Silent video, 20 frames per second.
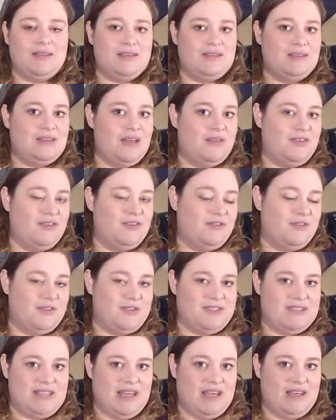Love at
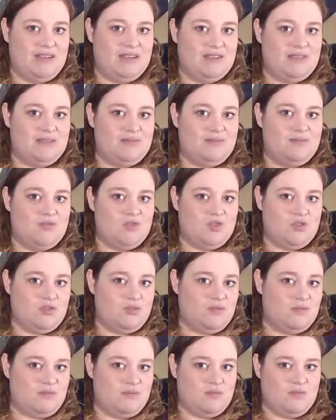First Sight,
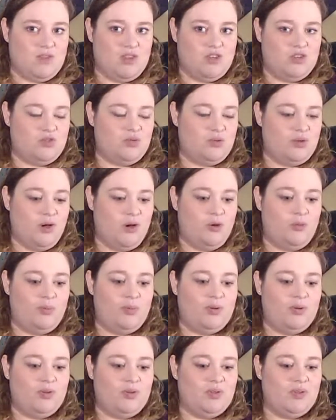the trope,
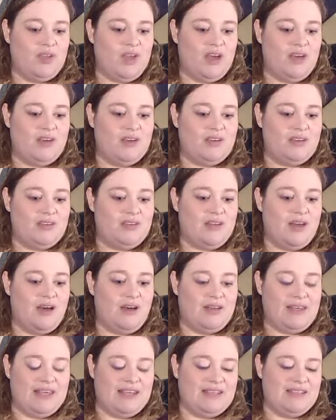and I'll get